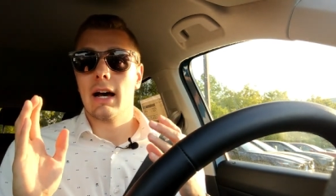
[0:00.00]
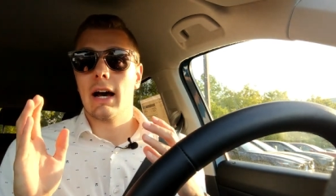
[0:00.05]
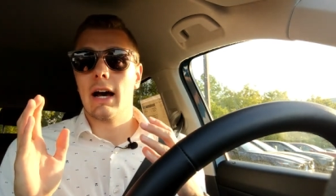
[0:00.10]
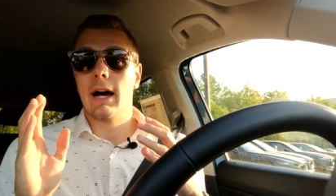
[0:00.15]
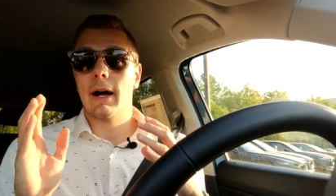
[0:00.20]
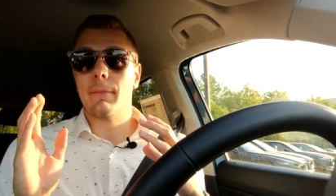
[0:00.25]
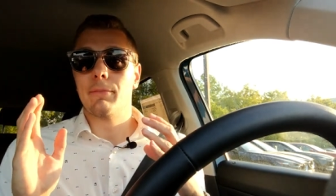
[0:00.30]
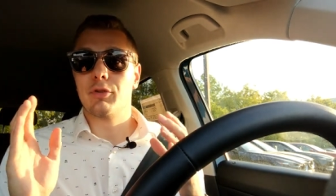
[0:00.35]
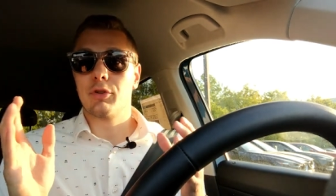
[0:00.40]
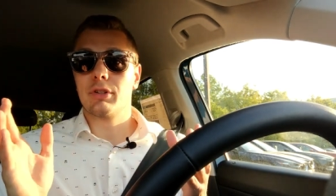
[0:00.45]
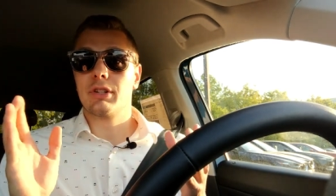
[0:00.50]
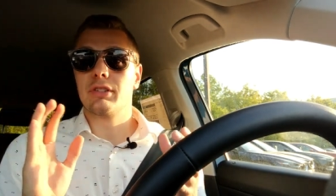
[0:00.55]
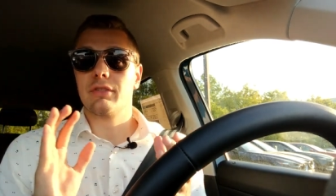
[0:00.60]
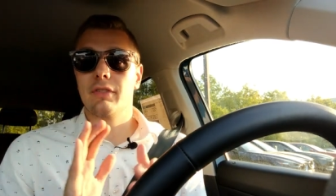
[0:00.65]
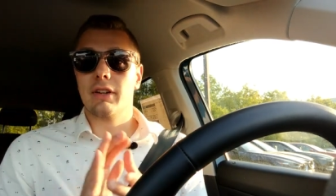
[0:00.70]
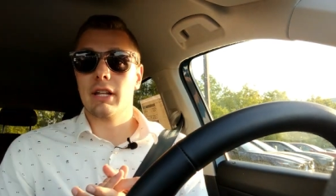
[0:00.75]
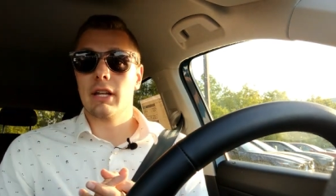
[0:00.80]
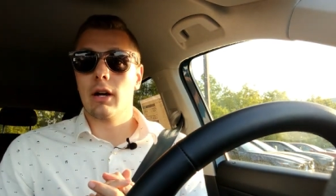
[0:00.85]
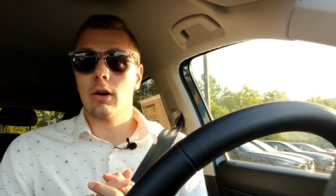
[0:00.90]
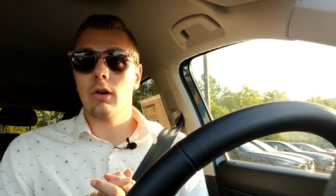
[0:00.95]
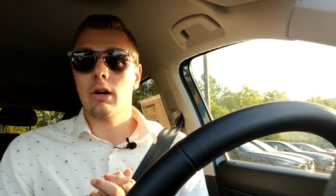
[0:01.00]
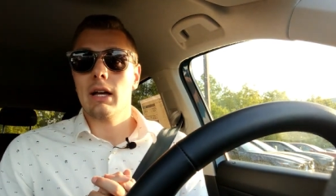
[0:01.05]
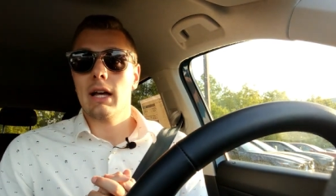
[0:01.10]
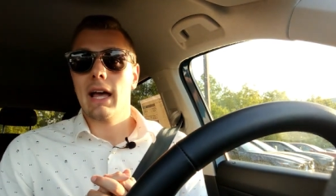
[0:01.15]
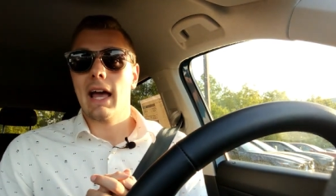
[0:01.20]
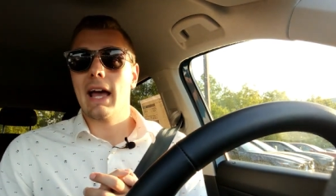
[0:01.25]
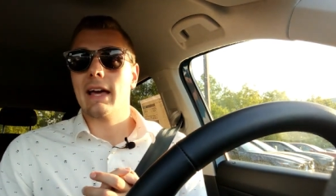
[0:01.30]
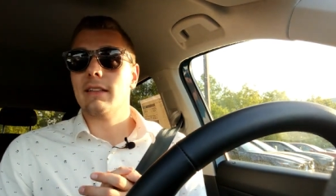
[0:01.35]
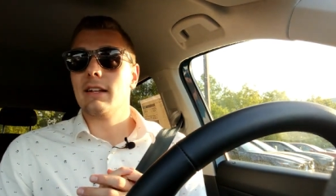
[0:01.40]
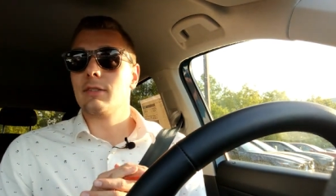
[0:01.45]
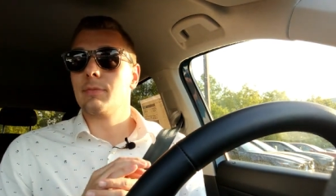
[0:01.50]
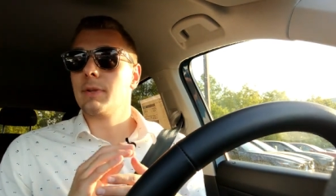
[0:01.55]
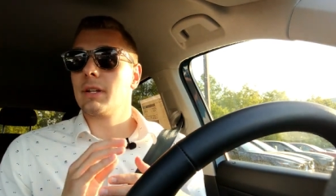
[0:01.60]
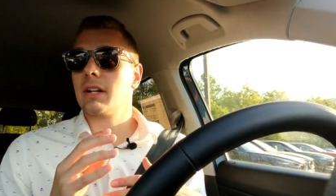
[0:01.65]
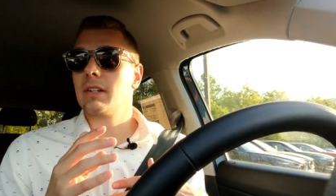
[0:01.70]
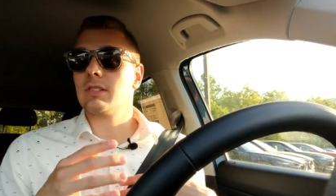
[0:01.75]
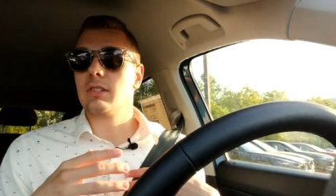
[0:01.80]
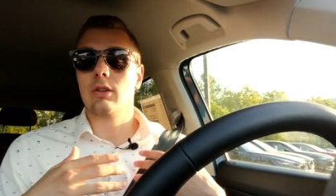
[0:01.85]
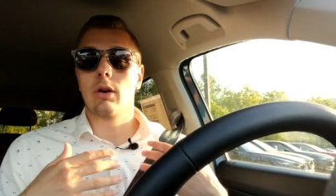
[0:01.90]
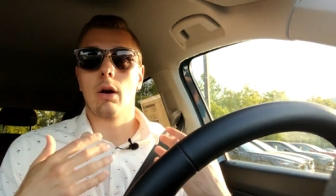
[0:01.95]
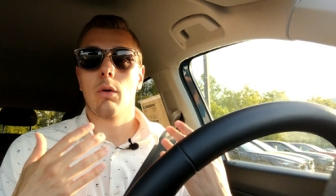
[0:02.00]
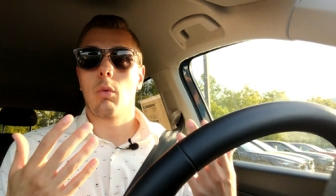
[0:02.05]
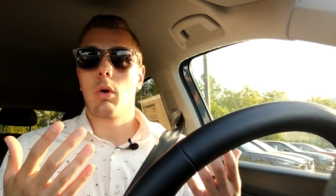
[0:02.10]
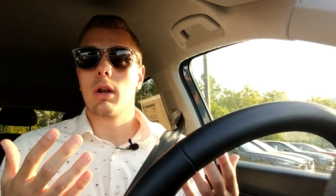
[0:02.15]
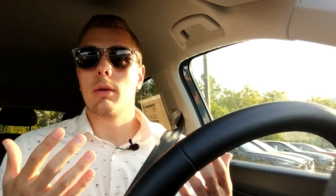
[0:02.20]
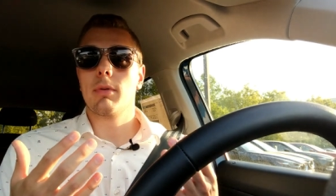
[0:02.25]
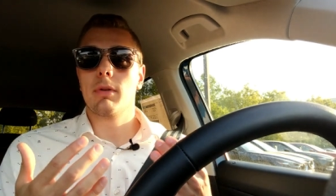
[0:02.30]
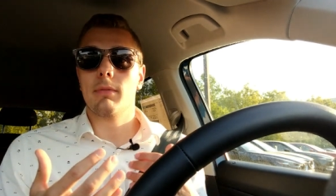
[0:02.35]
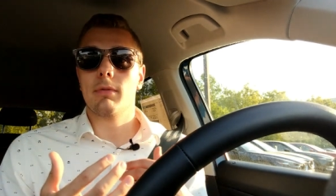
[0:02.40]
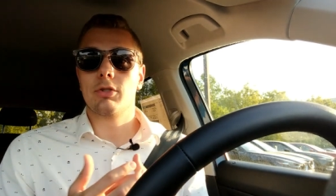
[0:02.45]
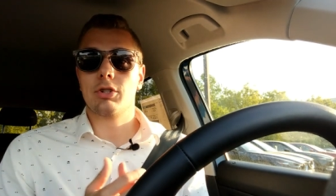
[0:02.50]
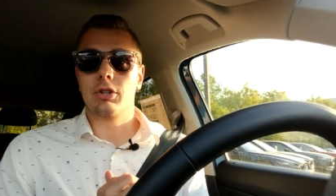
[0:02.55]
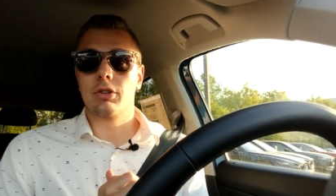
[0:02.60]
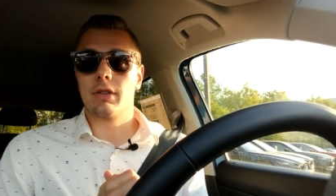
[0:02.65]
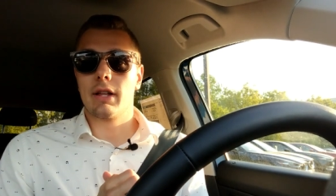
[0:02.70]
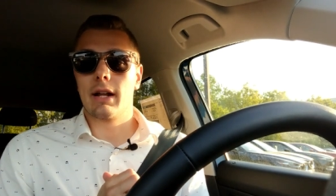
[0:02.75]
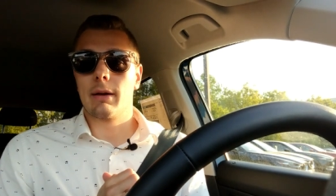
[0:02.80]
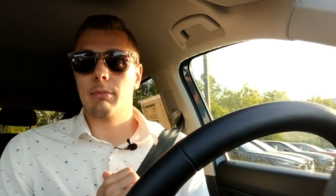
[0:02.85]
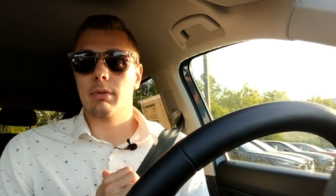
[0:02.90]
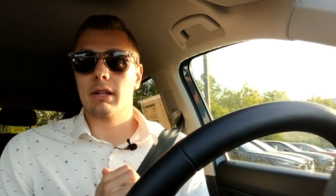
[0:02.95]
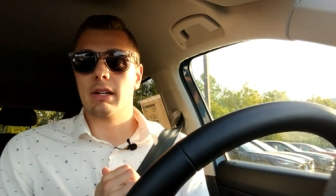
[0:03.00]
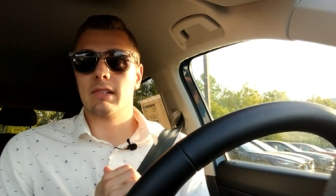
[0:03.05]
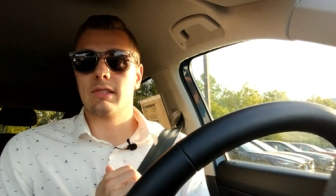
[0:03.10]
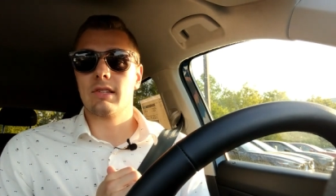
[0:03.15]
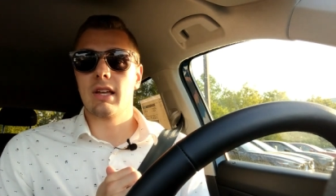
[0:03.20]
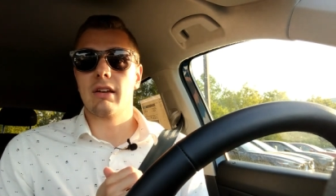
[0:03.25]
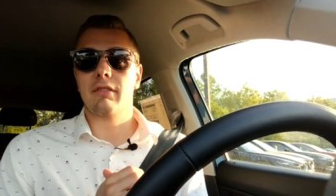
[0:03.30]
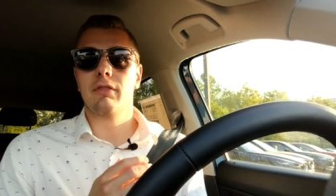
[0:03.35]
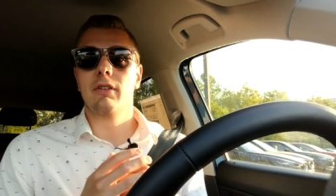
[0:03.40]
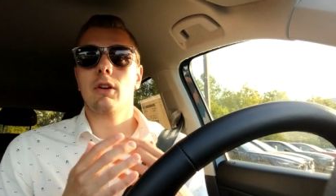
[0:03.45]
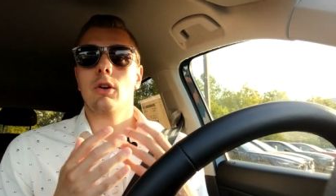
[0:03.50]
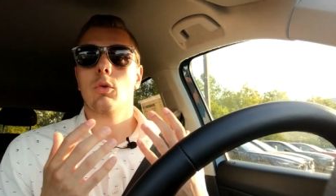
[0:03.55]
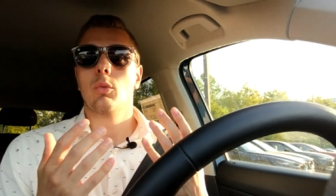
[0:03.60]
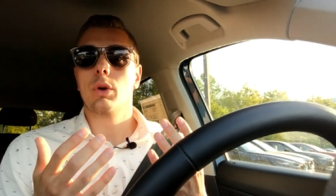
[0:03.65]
um, during this video and that's because you know I want to be sure that I'm being safe.